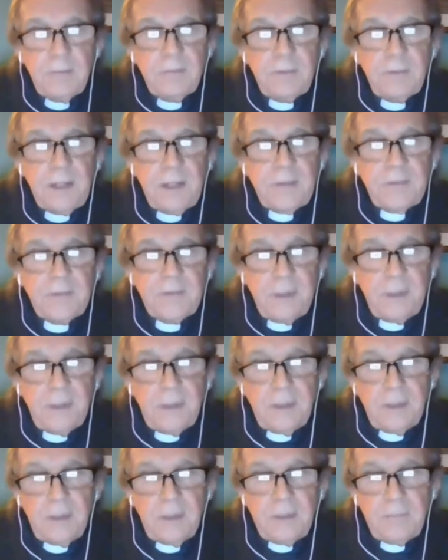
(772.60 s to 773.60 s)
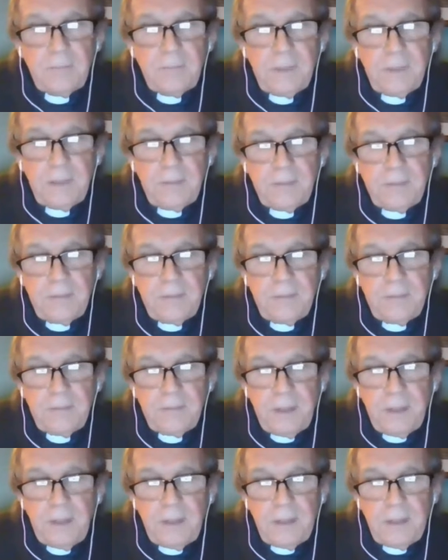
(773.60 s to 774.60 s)
that there
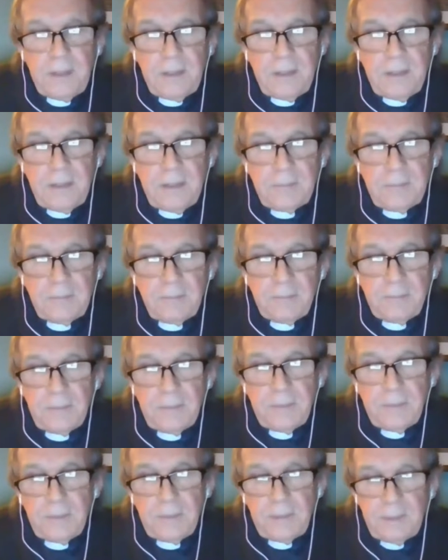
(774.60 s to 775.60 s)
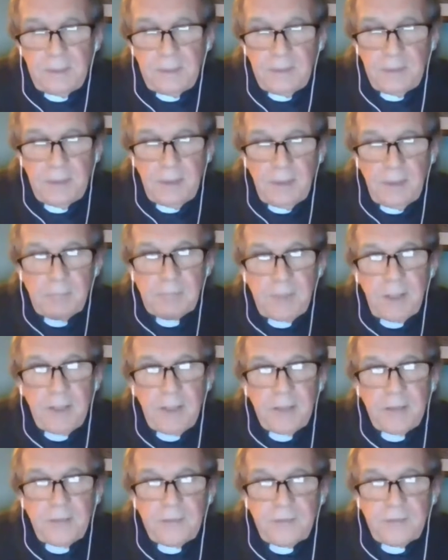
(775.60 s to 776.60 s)
is a
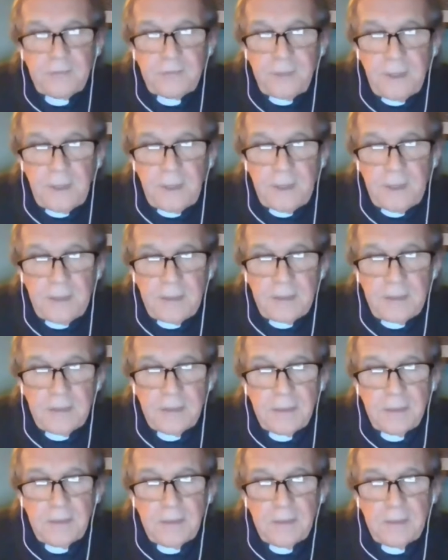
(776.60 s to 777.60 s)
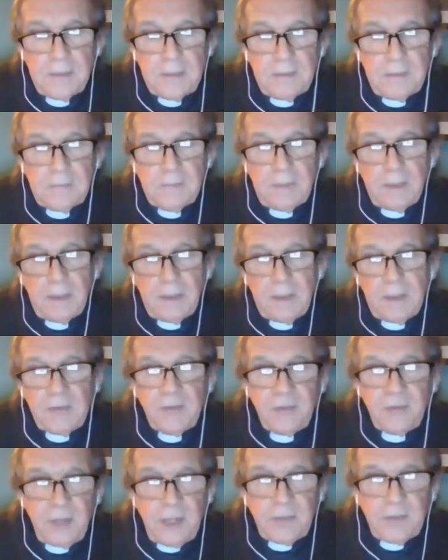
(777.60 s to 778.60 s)
bias, a
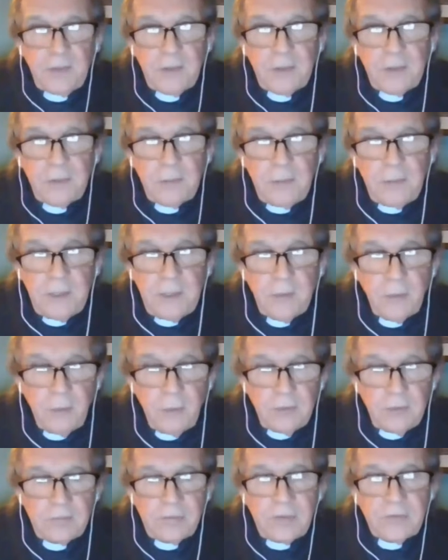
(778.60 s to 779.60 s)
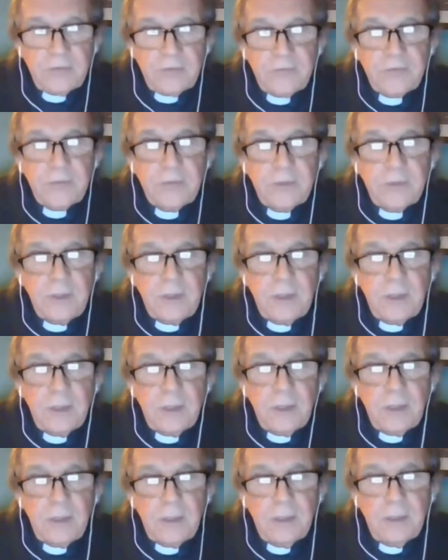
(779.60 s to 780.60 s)
shadow in all of us,
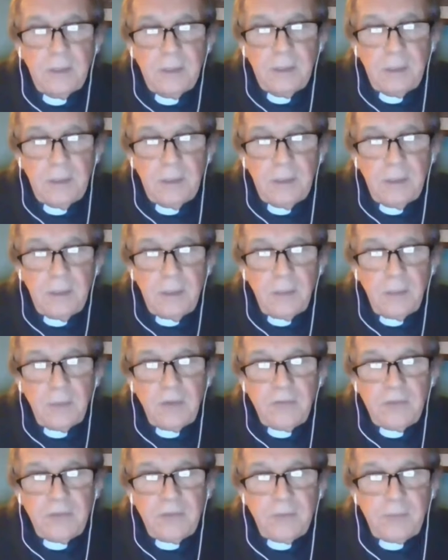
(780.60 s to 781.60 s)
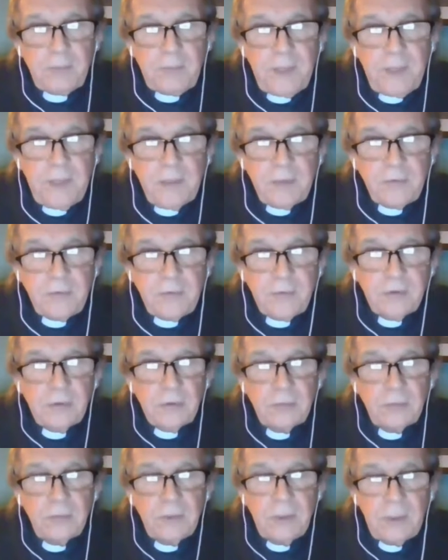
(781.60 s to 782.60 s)
which if appealed
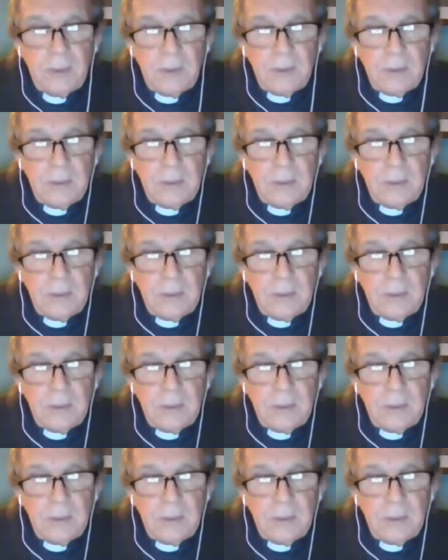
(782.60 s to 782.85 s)
to,